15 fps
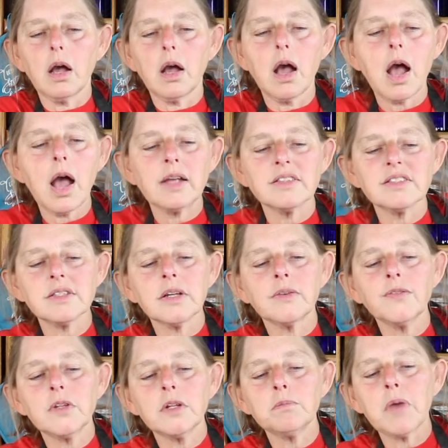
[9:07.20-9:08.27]
I
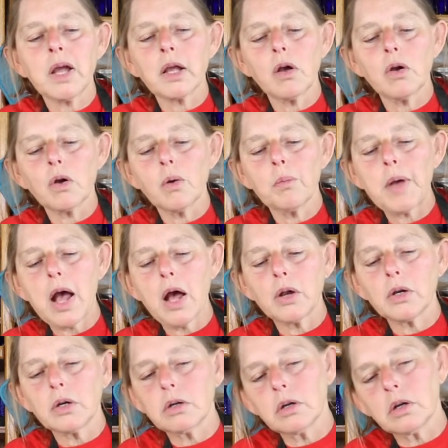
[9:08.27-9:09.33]
sifted my cocoa
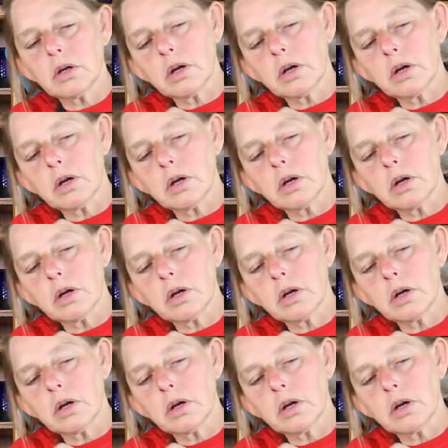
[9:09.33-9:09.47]
powder